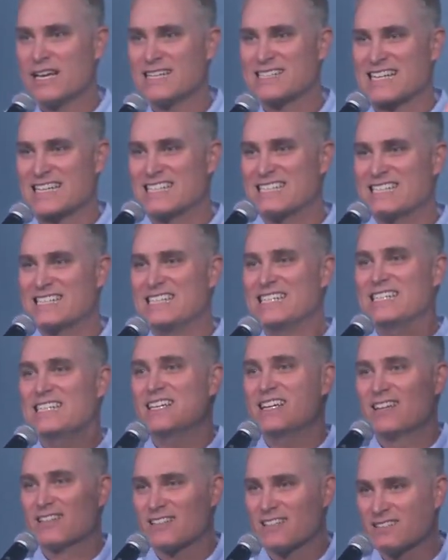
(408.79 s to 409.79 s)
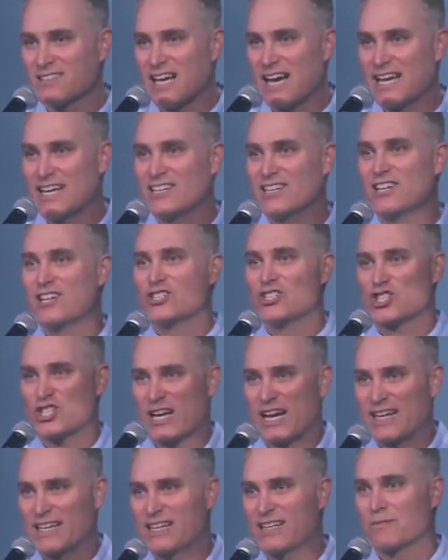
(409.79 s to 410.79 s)
is I see the light
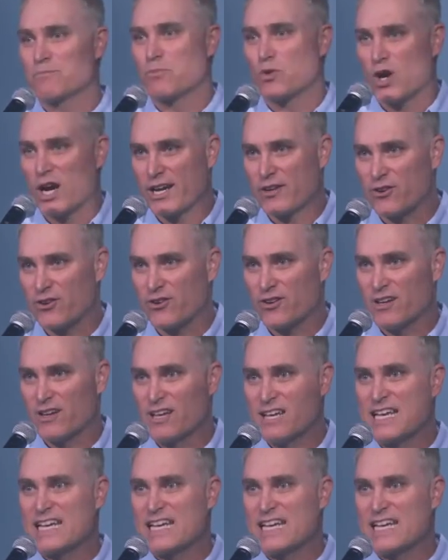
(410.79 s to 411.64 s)
shining brighter.